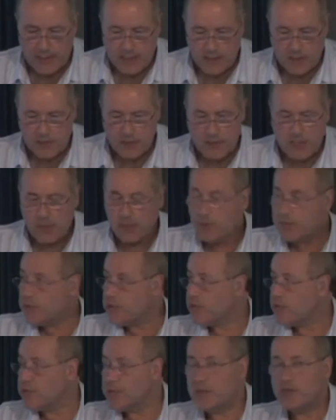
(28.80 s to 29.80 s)
Today what we're
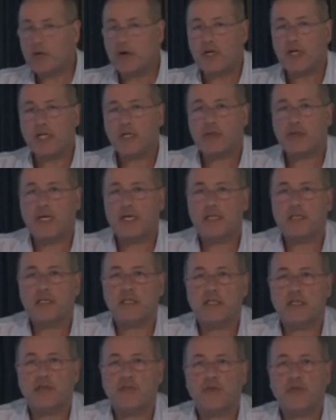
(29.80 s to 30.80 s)
going to be talking about
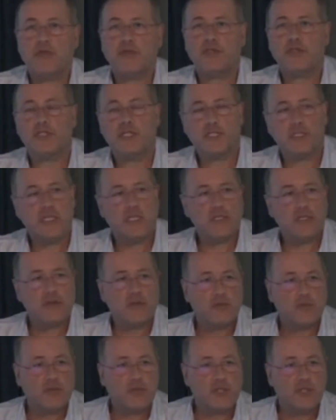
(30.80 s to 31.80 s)
venous
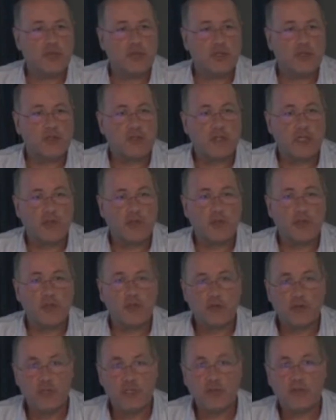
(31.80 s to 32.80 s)
disease. Pretty much
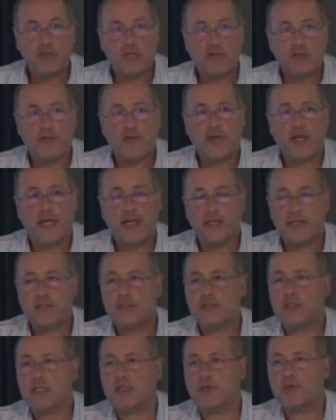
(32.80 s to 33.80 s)
everybody knows about
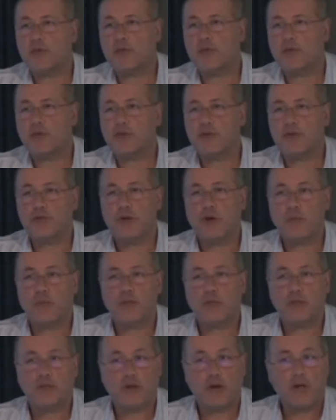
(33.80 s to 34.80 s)
veins. What we're going to
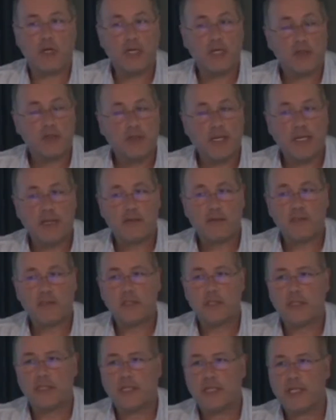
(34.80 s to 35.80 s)
be talking about
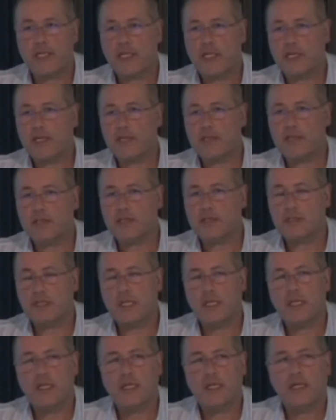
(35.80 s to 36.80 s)
is
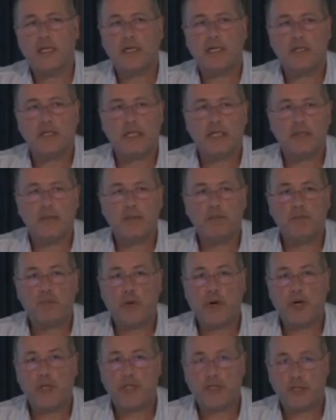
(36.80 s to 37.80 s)
the
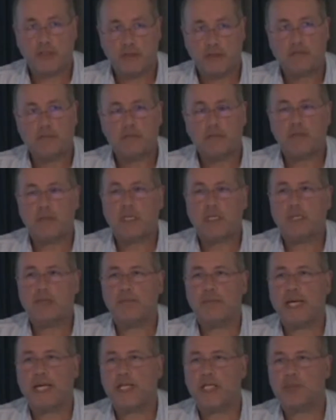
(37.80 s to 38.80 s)
modern
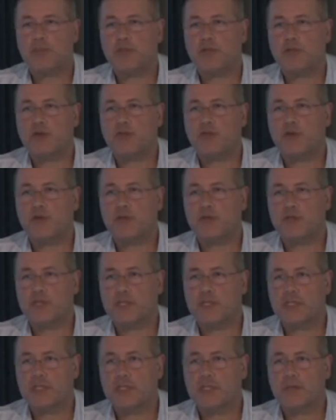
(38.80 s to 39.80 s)
management of venous
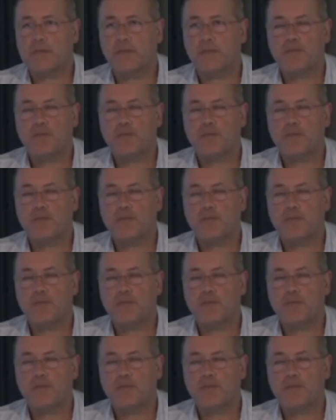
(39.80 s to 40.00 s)
disease.